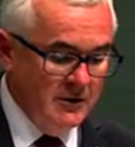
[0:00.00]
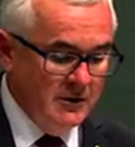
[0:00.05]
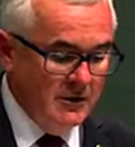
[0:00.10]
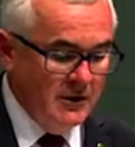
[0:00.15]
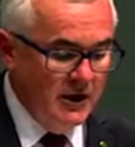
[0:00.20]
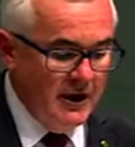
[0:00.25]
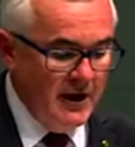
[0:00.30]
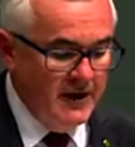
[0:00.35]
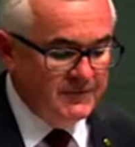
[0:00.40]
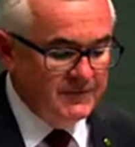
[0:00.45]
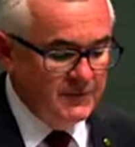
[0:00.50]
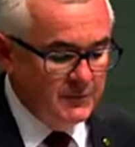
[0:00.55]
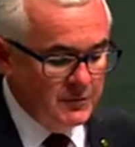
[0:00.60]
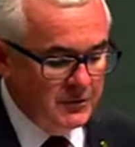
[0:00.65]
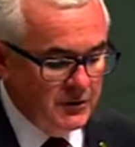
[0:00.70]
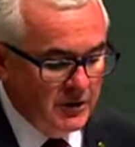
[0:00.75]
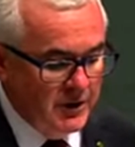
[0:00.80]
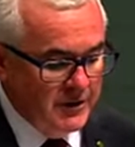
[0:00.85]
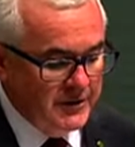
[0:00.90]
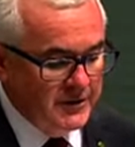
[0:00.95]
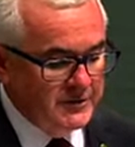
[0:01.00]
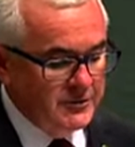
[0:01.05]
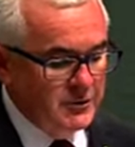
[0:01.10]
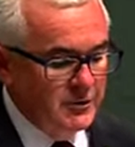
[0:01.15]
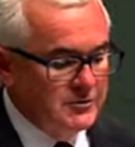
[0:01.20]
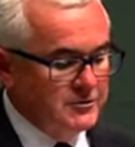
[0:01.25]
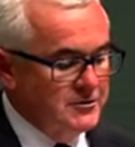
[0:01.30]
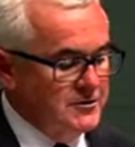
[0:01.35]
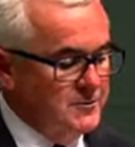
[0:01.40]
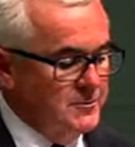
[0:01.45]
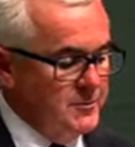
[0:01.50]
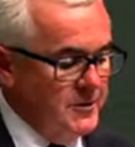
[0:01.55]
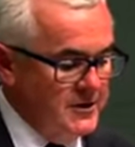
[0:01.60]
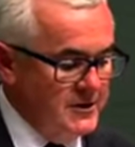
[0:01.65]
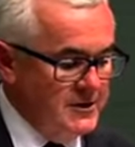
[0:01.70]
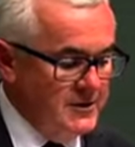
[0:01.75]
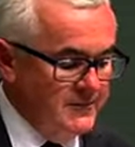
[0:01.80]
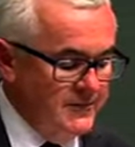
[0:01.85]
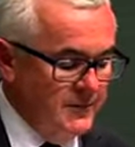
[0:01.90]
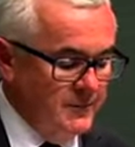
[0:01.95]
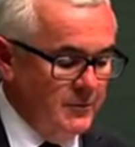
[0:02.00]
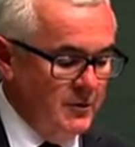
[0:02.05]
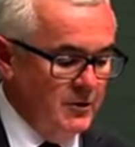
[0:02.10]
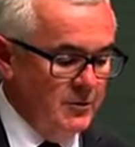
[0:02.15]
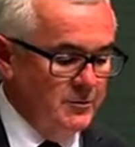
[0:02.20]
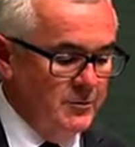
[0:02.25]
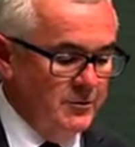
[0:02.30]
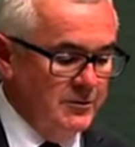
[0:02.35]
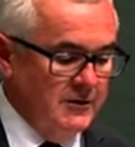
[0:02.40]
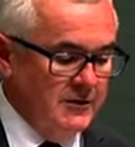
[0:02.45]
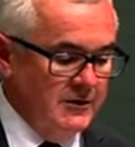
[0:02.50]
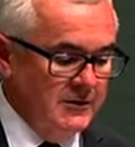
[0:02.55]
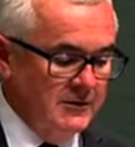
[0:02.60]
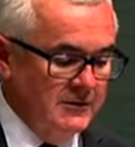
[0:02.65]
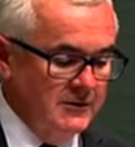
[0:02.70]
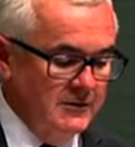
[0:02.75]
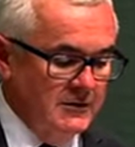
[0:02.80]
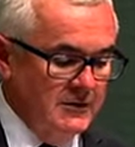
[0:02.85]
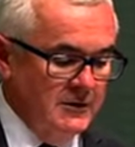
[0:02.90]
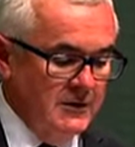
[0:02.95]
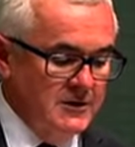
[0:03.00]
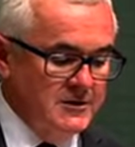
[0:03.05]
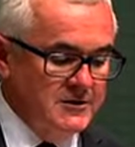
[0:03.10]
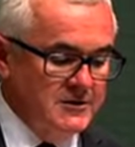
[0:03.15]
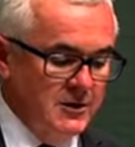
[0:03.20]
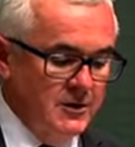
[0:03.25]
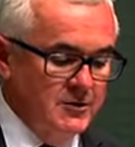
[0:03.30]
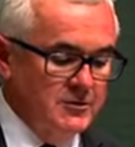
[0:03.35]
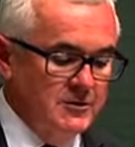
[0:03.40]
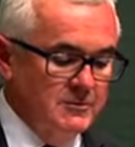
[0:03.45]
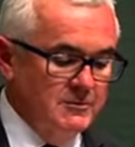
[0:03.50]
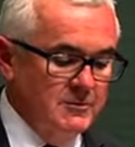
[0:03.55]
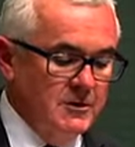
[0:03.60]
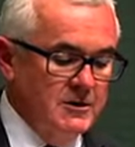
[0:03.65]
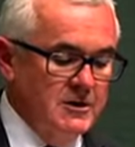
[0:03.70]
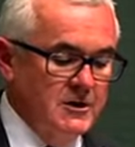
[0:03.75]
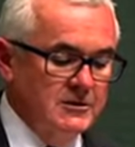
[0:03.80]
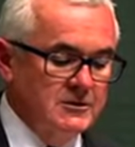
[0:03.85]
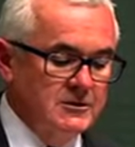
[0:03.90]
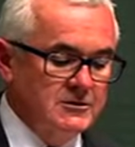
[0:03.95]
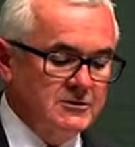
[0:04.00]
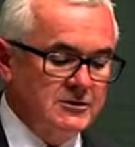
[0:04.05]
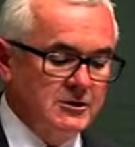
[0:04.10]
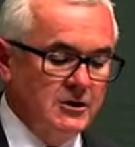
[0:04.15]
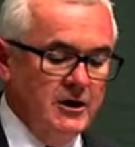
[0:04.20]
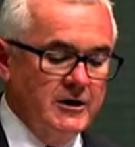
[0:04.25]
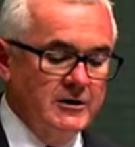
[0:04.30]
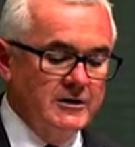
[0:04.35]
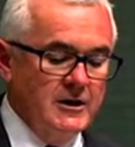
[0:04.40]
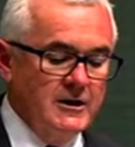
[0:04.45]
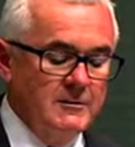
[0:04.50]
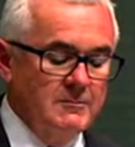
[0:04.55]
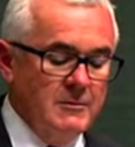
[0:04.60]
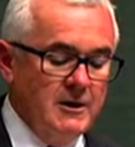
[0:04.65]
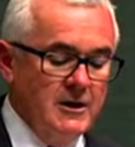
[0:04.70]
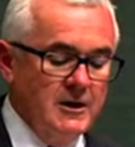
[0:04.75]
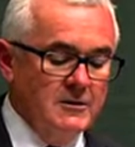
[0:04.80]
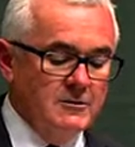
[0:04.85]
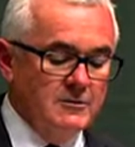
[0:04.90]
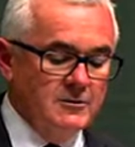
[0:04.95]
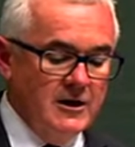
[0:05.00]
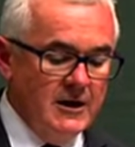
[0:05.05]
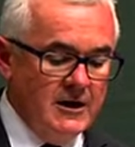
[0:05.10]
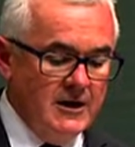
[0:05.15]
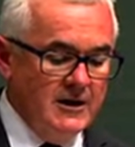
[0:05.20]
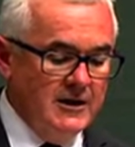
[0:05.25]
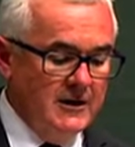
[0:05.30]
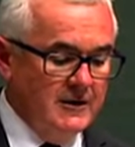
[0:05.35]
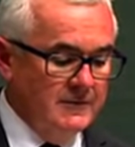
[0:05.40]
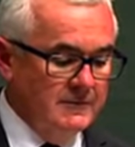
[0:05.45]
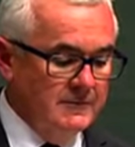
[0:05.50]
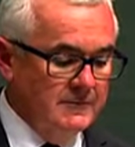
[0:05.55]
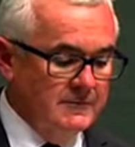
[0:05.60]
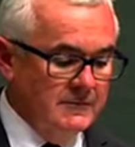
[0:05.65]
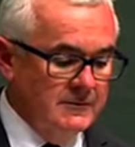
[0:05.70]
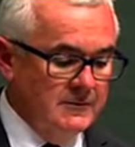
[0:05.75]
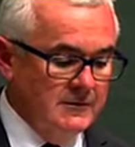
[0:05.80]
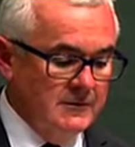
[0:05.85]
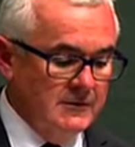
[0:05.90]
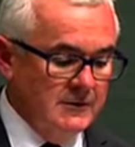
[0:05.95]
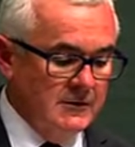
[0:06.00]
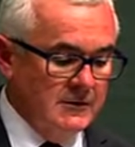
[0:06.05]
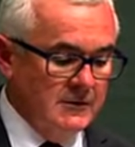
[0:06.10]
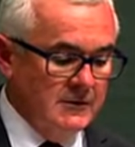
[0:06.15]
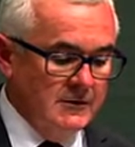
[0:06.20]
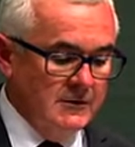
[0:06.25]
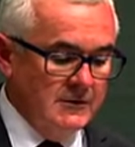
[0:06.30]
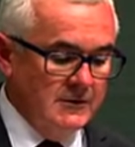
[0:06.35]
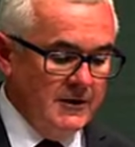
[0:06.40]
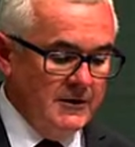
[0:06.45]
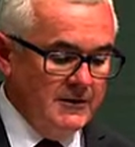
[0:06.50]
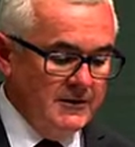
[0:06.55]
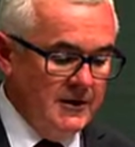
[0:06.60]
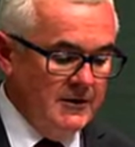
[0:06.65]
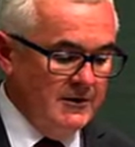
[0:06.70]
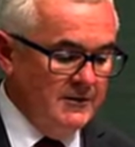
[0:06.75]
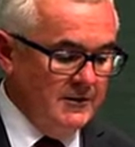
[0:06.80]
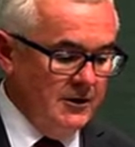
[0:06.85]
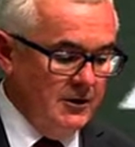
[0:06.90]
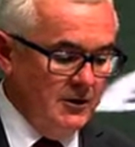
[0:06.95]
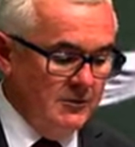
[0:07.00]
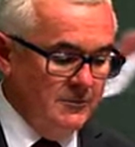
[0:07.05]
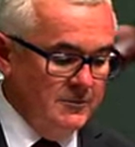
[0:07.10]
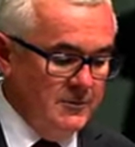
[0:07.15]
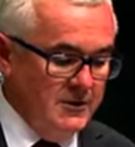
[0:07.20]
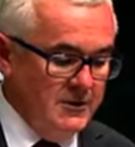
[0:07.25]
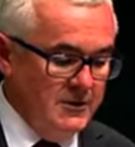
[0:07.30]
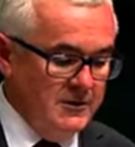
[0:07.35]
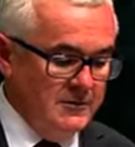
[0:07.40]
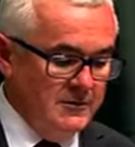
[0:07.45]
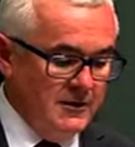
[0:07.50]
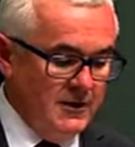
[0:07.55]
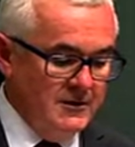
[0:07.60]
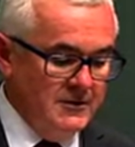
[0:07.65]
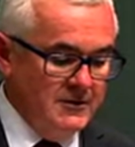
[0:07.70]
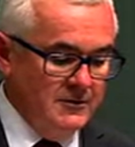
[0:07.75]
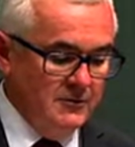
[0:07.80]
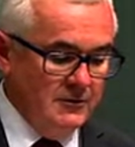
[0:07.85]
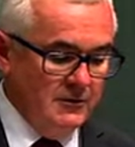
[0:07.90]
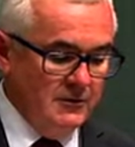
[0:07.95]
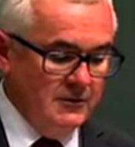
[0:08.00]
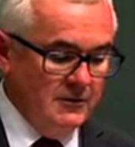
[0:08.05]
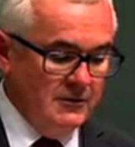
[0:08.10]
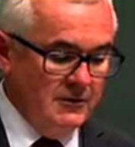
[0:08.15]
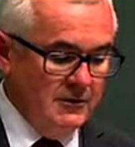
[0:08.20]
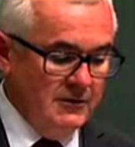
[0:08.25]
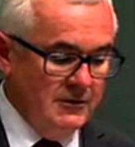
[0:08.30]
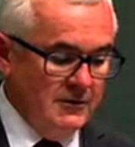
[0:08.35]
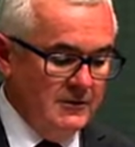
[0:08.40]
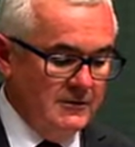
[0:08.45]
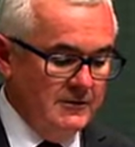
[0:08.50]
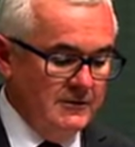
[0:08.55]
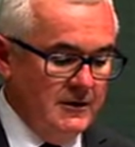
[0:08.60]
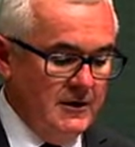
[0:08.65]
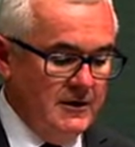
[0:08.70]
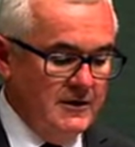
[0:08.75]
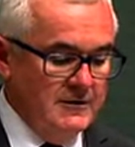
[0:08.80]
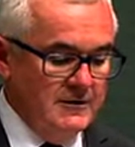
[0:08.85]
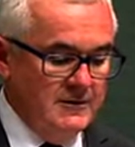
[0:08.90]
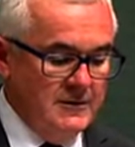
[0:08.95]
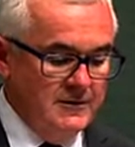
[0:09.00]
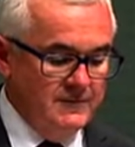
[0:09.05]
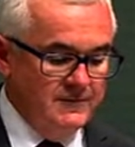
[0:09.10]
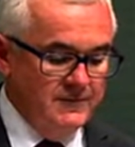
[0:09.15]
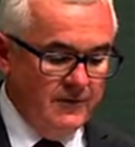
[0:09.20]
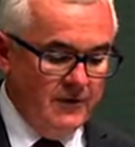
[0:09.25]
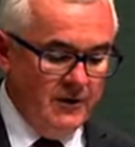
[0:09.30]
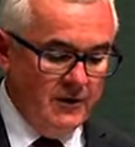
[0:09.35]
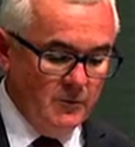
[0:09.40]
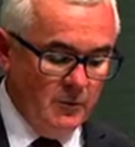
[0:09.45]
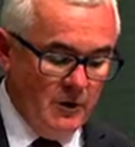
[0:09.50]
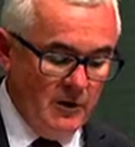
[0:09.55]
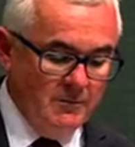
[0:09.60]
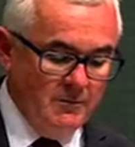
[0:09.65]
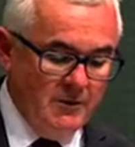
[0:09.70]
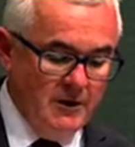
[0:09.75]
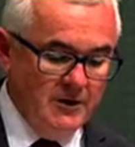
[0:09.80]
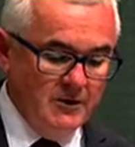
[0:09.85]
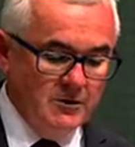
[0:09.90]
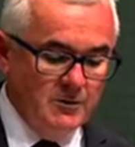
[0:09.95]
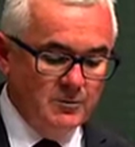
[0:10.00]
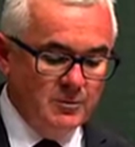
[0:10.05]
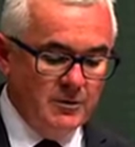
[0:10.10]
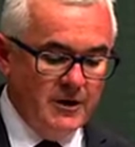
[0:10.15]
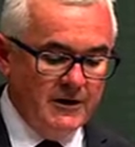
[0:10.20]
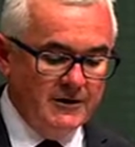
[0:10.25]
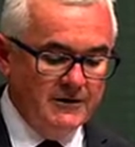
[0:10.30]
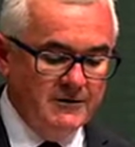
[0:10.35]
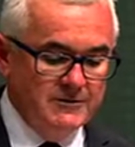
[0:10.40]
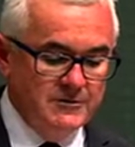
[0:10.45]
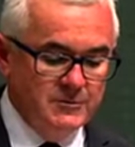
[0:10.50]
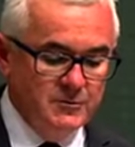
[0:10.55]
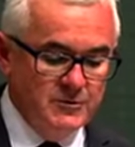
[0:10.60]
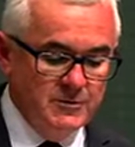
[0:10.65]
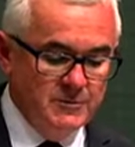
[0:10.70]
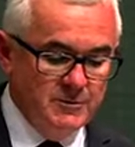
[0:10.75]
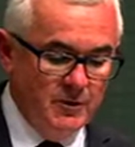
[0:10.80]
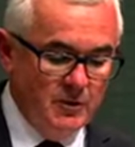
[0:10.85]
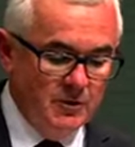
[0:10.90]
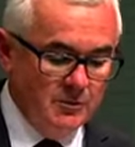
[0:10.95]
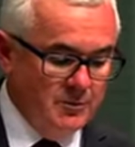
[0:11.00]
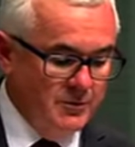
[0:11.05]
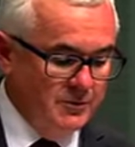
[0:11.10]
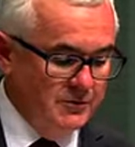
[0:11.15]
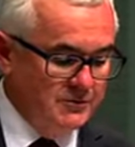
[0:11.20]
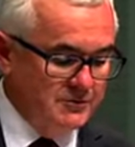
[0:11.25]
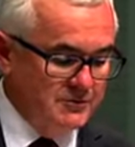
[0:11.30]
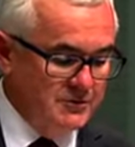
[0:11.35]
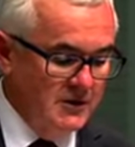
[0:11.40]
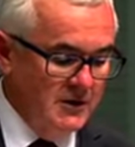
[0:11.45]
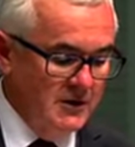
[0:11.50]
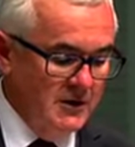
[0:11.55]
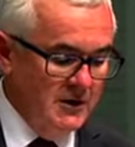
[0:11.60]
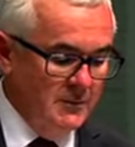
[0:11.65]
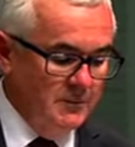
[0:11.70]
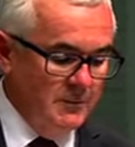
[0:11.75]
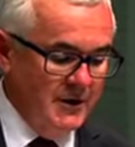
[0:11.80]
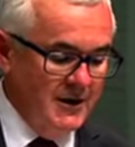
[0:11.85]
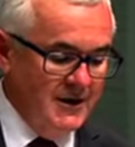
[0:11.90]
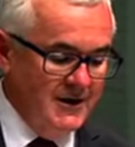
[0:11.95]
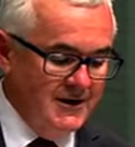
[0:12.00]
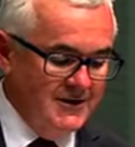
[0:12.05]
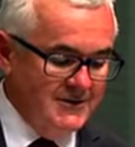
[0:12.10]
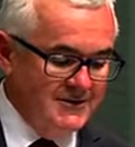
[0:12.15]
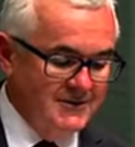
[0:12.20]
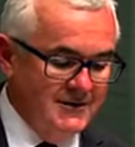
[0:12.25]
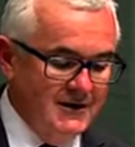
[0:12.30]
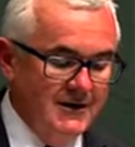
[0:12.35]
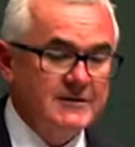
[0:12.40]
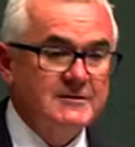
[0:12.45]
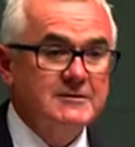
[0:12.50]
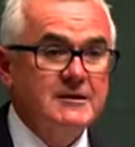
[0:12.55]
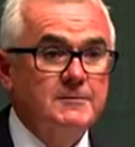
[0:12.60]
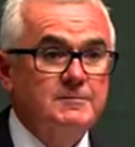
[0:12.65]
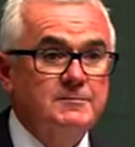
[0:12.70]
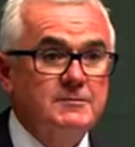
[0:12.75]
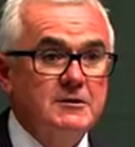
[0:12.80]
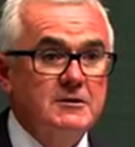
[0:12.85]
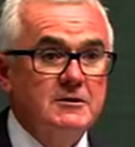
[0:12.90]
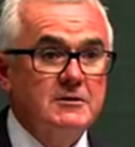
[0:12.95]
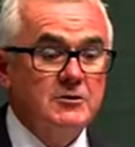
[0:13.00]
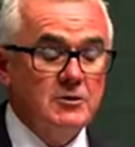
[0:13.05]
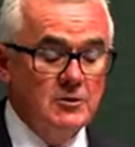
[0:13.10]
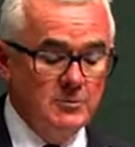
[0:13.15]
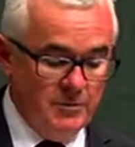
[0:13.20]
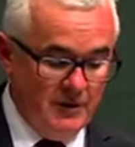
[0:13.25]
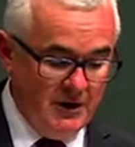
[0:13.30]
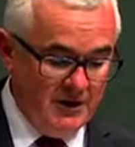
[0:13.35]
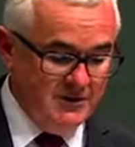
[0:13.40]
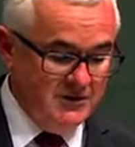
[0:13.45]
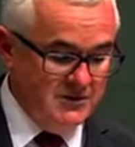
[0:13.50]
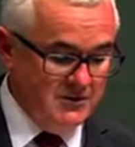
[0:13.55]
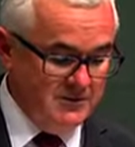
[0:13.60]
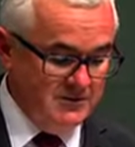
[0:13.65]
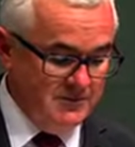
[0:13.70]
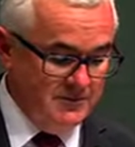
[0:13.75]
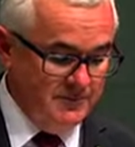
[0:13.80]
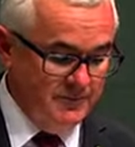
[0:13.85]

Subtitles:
"I have to rely on a doctor's pity for bulk billing. It's so demeaning to try and get medical care." They then told me they did find one medical practice which bulk bills, but it isn't accepting new patients.